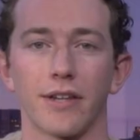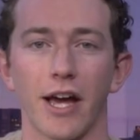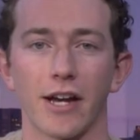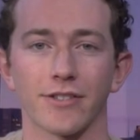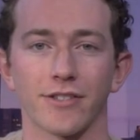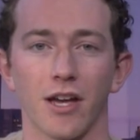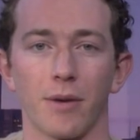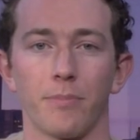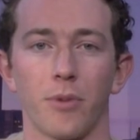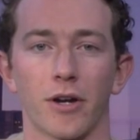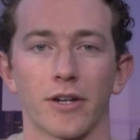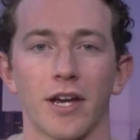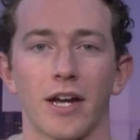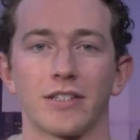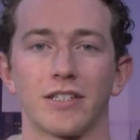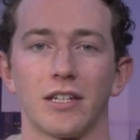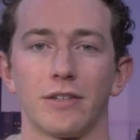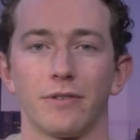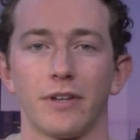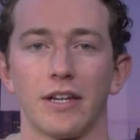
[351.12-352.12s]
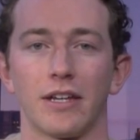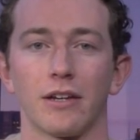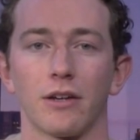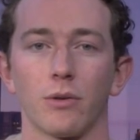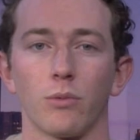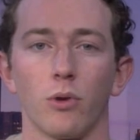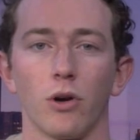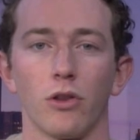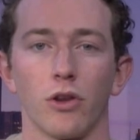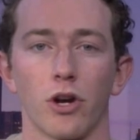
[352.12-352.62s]
Next on Buckeye T V,
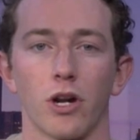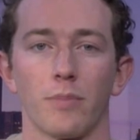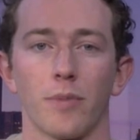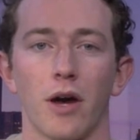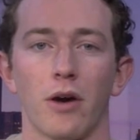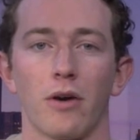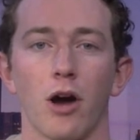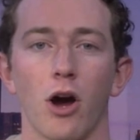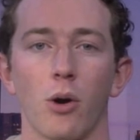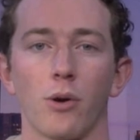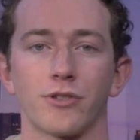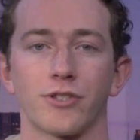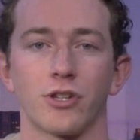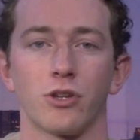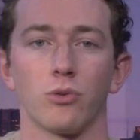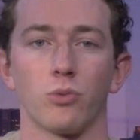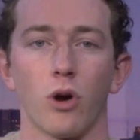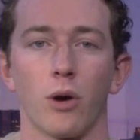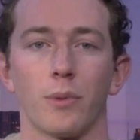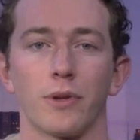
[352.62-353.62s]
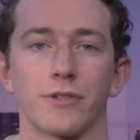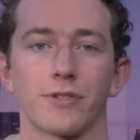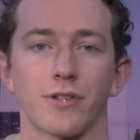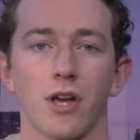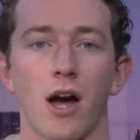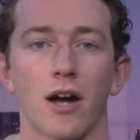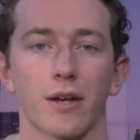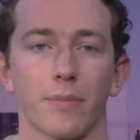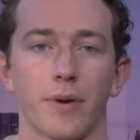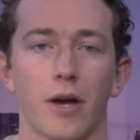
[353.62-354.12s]
we'll learn about O S U
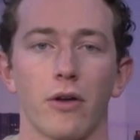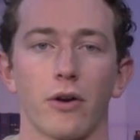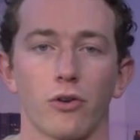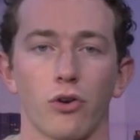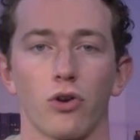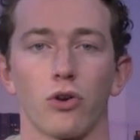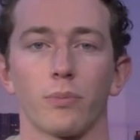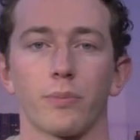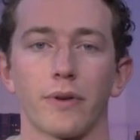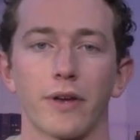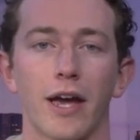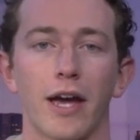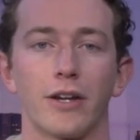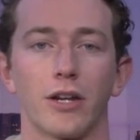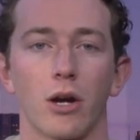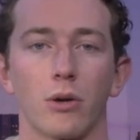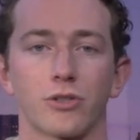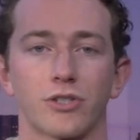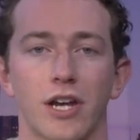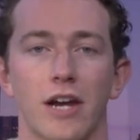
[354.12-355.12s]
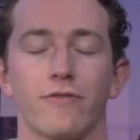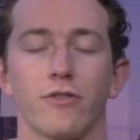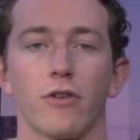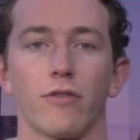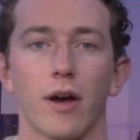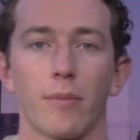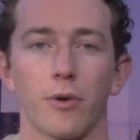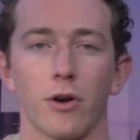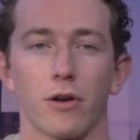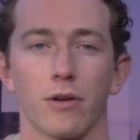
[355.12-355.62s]
Women's Acapella Group and No Shave
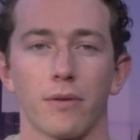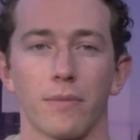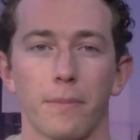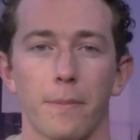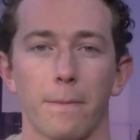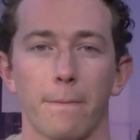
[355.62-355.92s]
November.